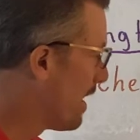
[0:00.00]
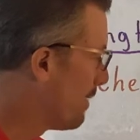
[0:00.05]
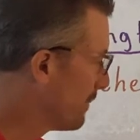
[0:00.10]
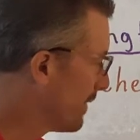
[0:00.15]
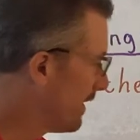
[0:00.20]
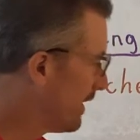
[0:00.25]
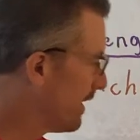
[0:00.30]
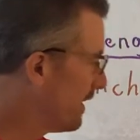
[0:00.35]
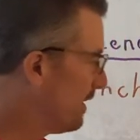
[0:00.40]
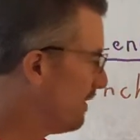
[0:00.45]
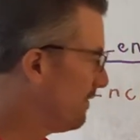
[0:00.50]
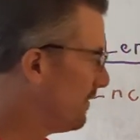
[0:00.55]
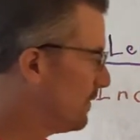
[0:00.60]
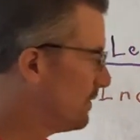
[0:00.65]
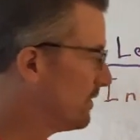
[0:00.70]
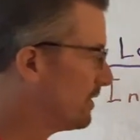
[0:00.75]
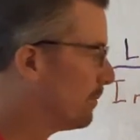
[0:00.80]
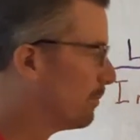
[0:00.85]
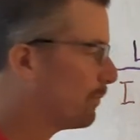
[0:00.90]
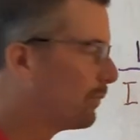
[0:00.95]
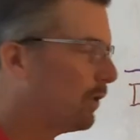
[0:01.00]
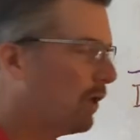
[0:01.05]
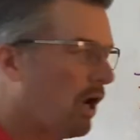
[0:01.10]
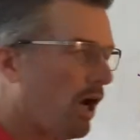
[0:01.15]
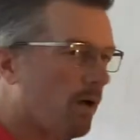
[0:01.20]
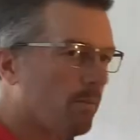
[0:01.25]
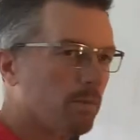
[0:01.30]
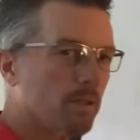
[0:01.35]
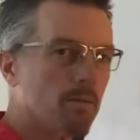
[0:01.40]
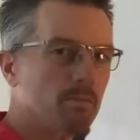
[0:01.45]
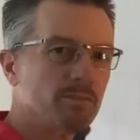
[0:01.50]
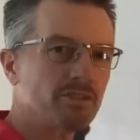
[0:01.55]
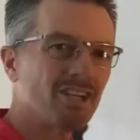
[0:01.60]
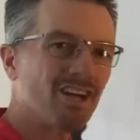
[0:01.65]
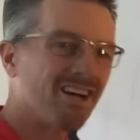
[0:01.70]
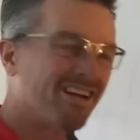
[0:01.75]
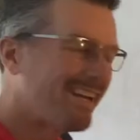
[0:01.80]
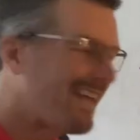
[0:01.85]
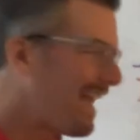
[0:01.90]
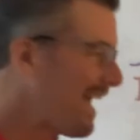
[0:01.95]
going to give you some problems
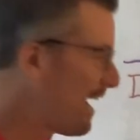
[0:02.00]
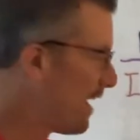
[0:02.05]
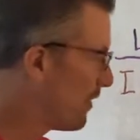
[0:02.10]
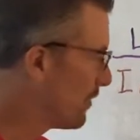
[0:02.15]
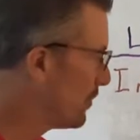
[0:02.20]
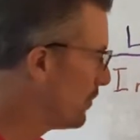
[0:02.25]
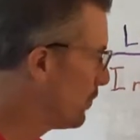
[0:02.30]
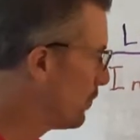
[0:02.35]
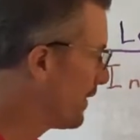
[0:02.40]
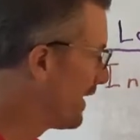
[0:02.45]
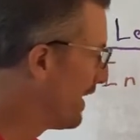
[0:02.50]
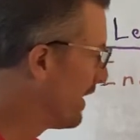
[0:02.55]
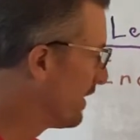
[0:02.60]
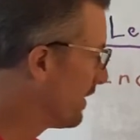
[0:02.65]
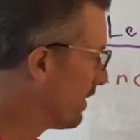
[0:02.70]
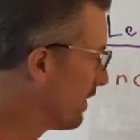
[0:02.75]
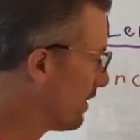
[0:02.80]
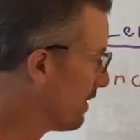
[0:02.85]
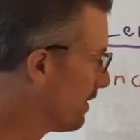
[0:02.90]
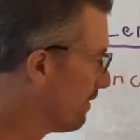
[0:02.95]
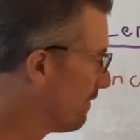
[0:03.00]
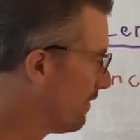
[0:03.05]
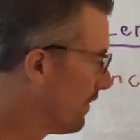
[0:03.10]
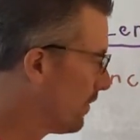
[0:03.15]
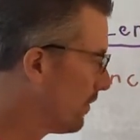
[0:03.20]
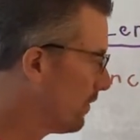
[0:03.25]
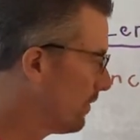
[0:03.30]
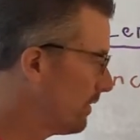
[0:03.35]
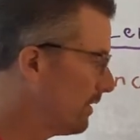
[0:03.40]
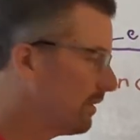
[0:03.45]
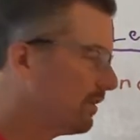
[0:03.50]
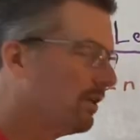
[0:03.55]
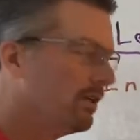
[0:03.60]
on how you can convert,